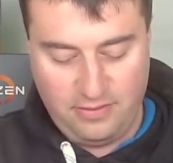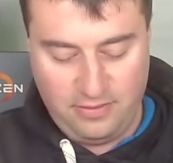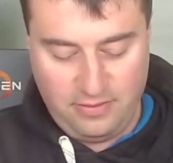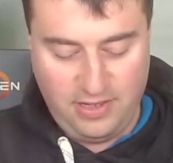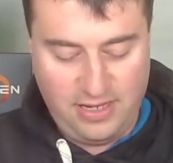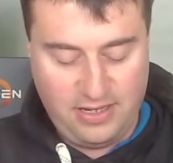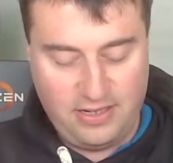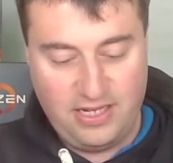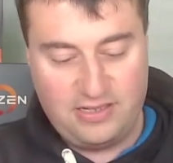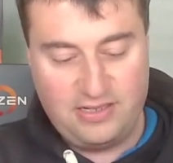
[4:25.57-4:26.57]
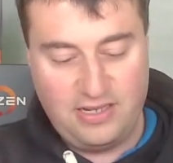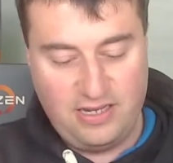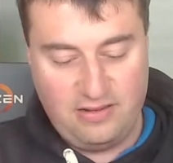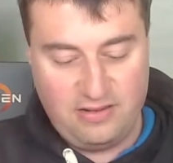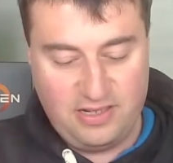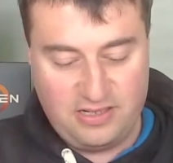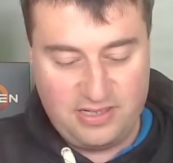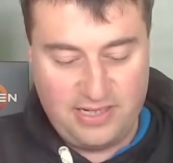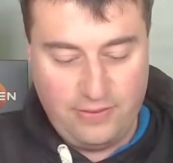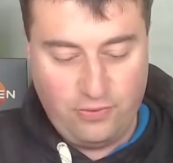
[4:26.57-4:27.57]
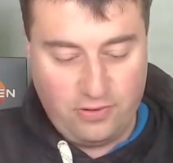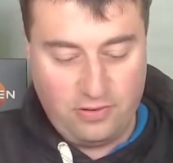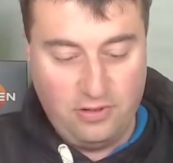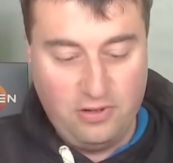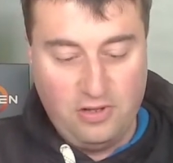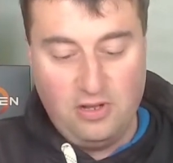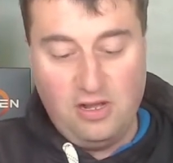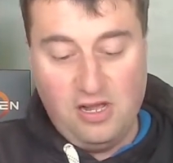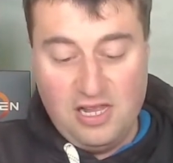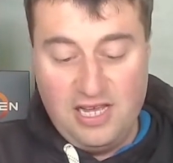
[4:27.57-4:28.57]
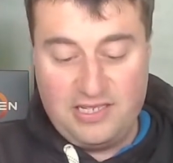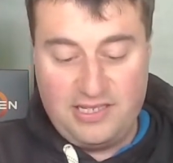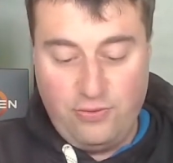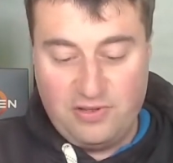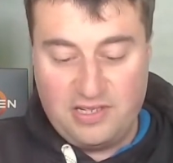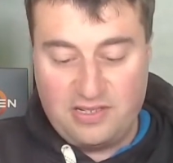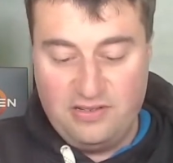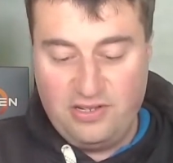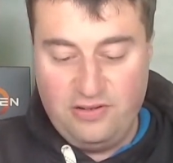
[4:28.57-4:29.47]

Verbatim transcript: yeah, let's uh, let's just see what let's see what this can do.